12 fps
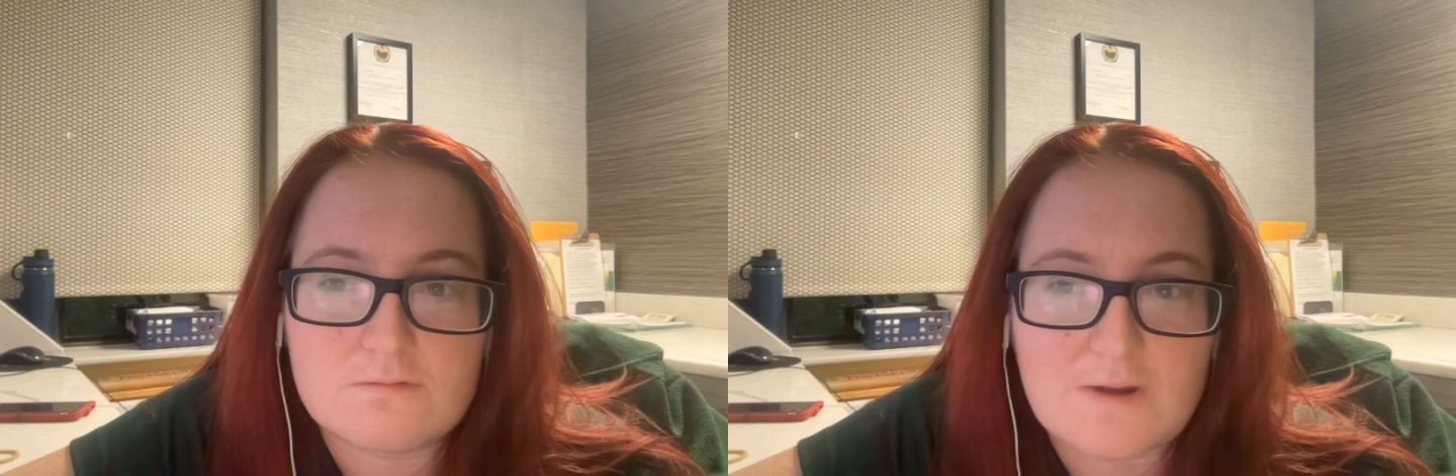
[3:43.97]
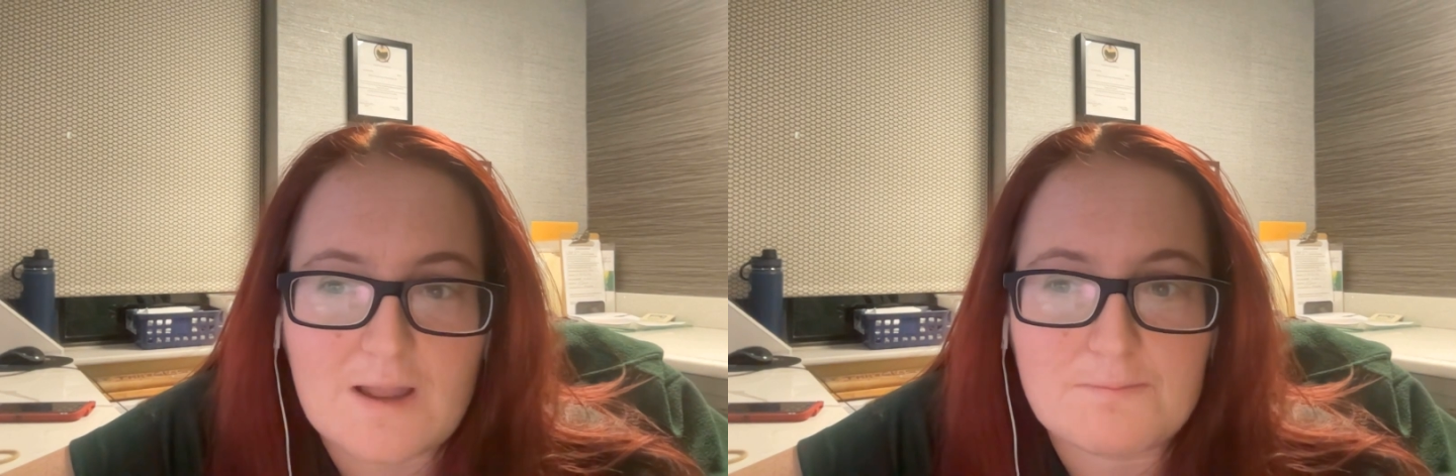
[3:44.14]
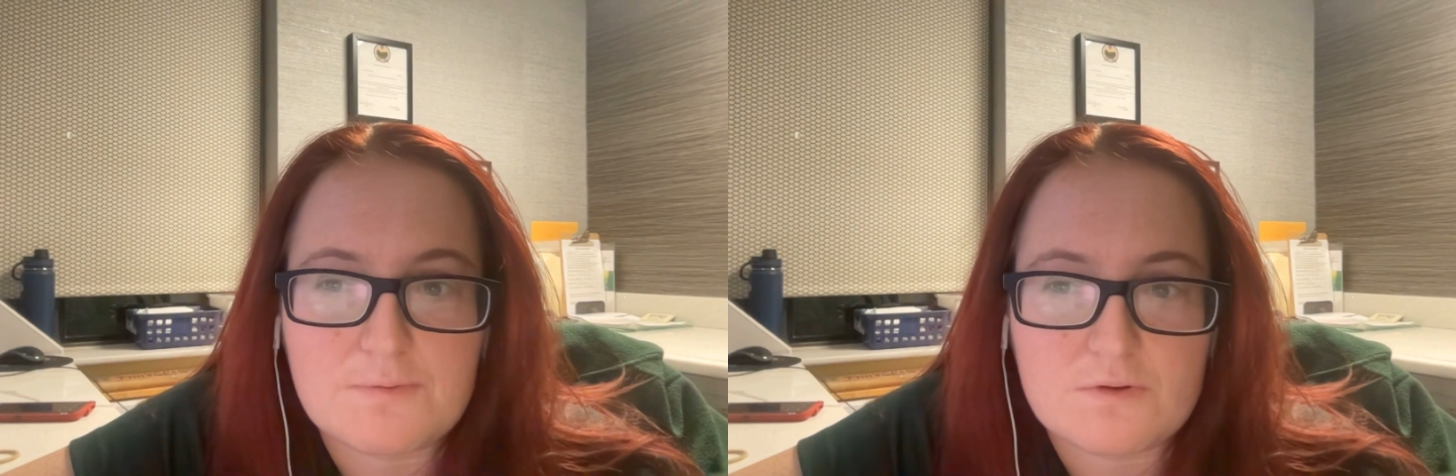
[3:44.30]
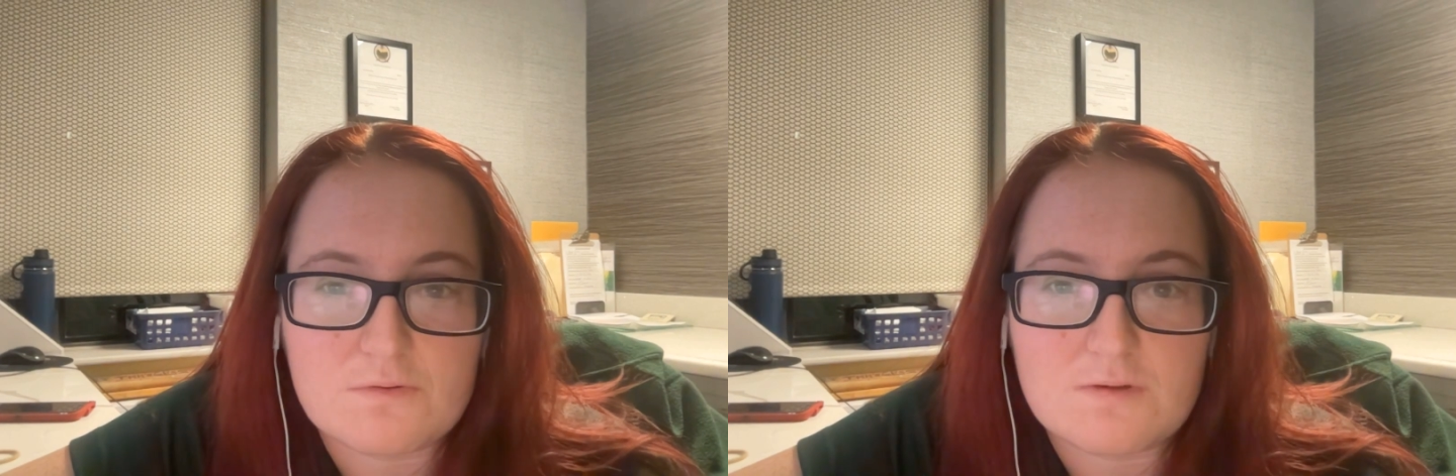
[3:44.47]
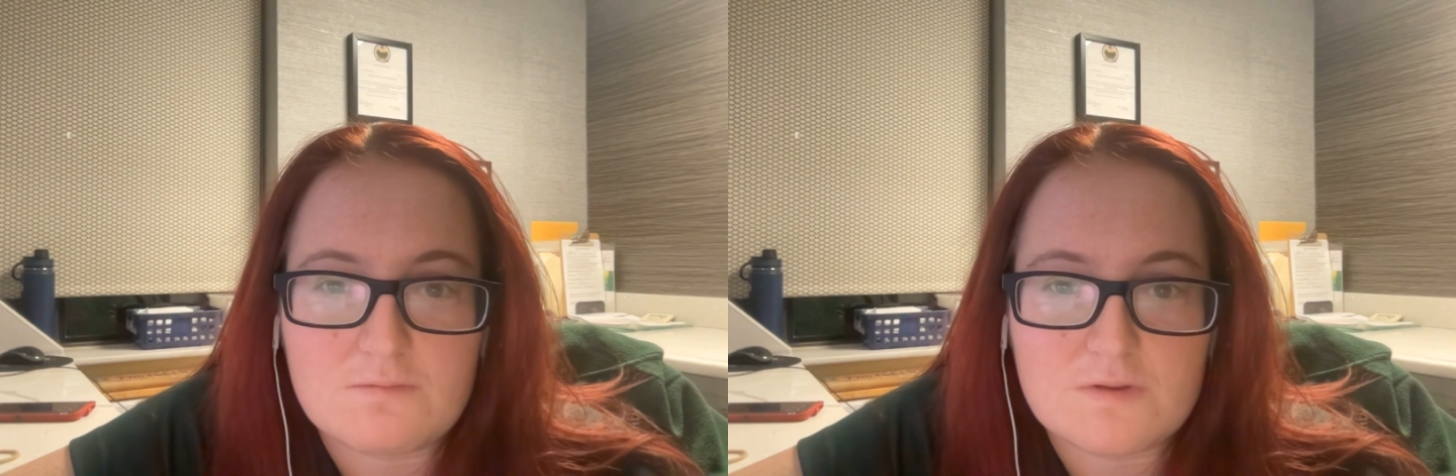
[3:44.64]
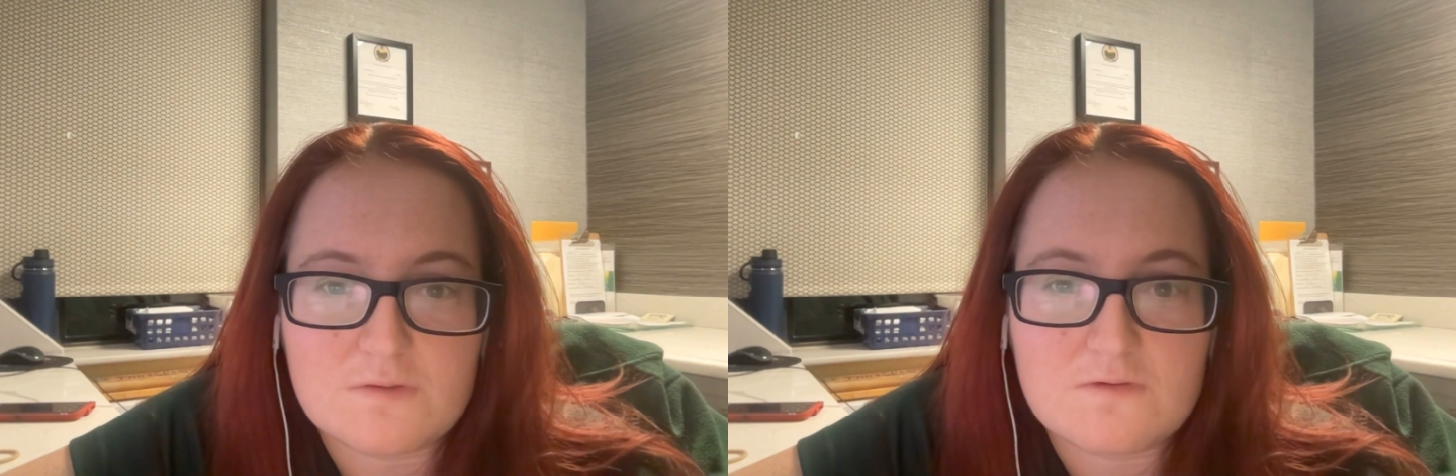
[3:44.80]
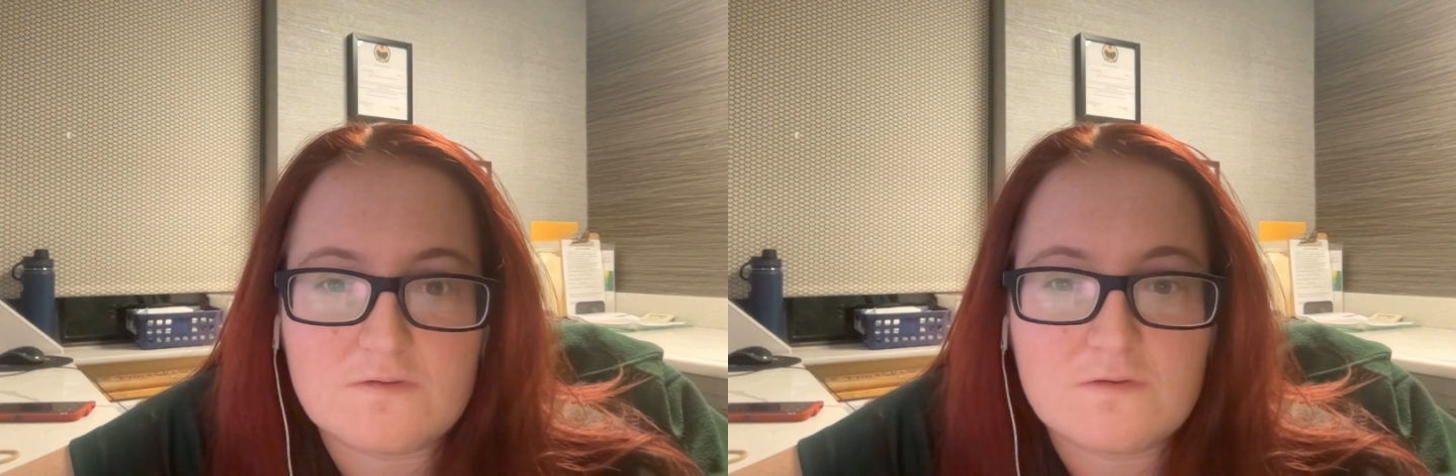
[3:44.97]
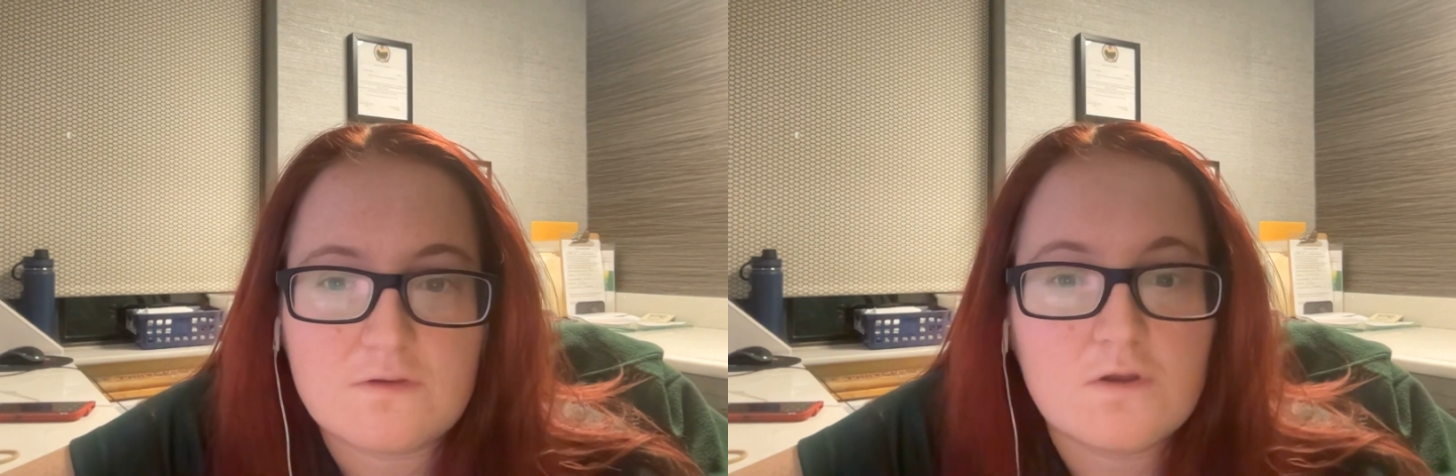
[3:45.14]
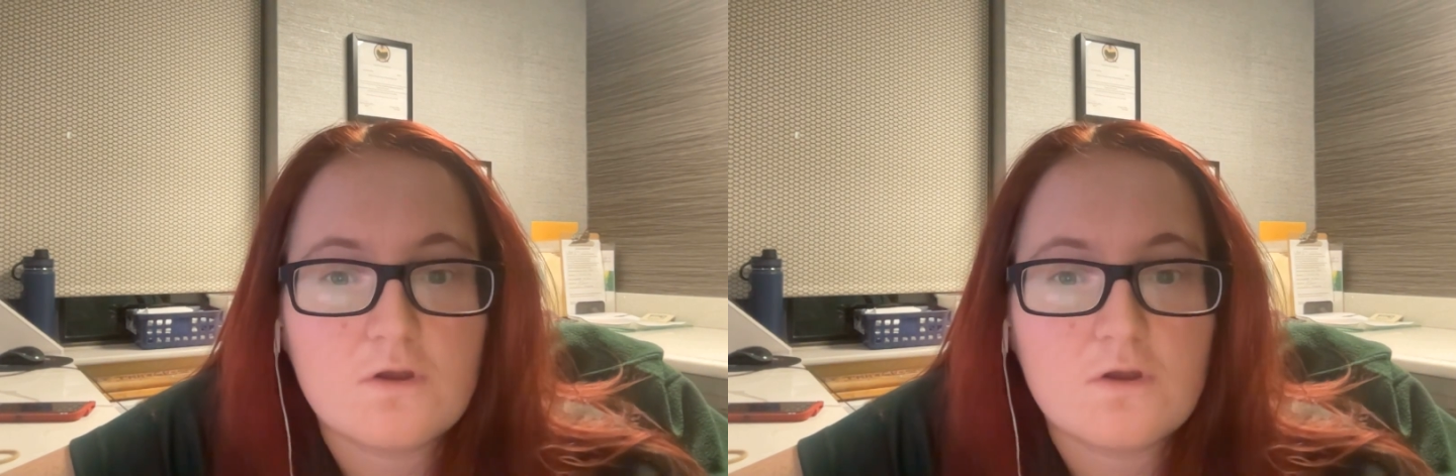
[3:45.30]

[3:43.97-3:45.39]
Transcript: wrap agreements,